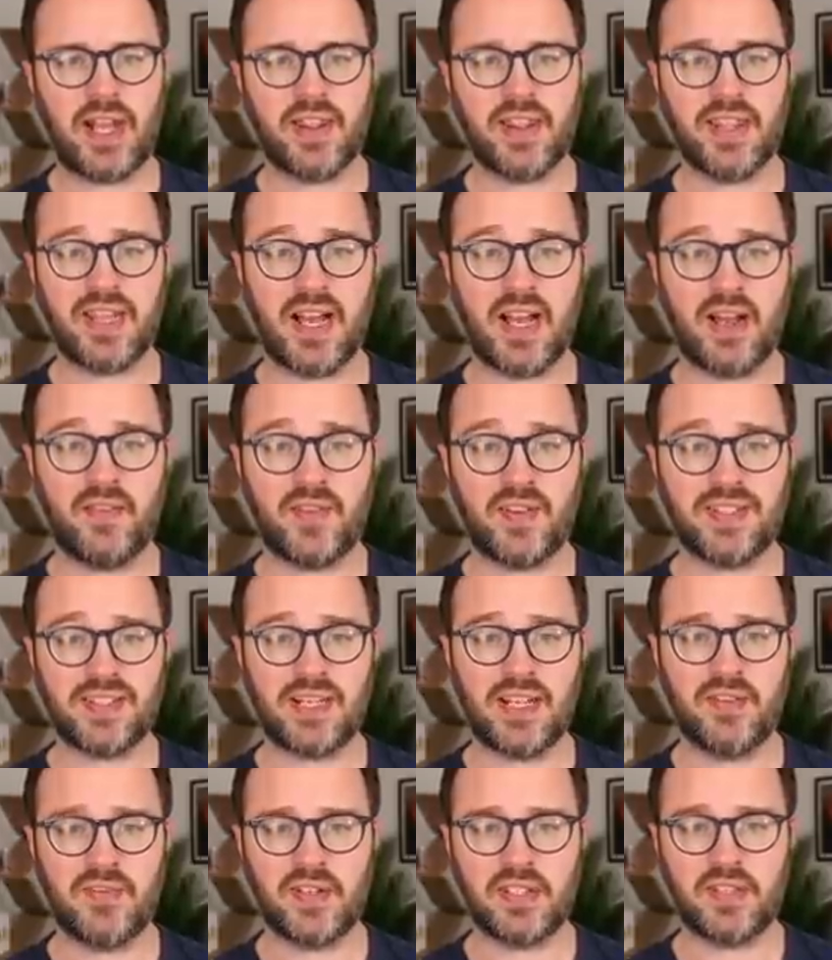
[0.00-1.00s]
the other
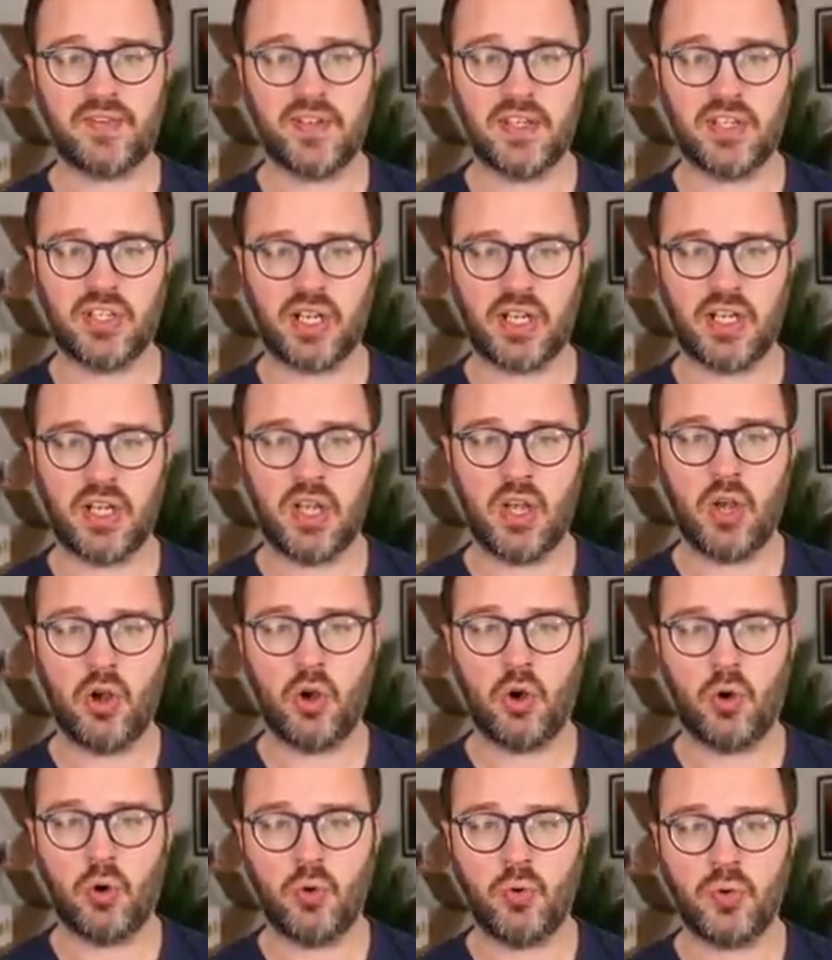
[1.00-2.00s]
savings feature,
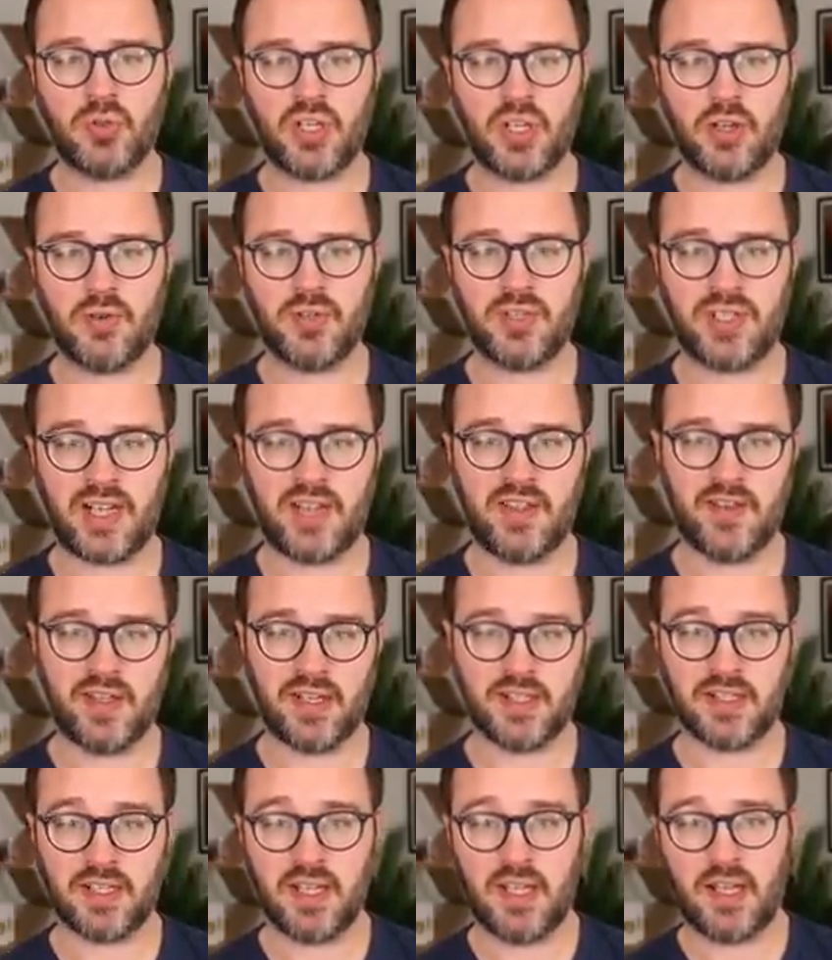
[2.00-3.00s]
auto
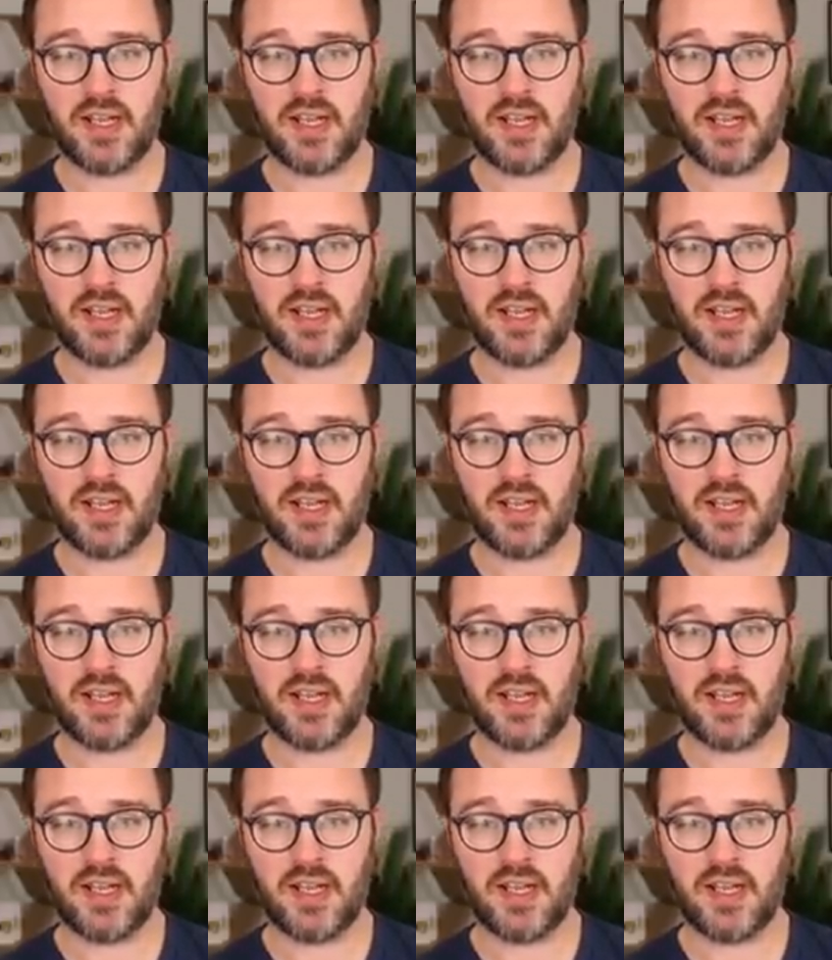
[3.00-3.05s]
savings.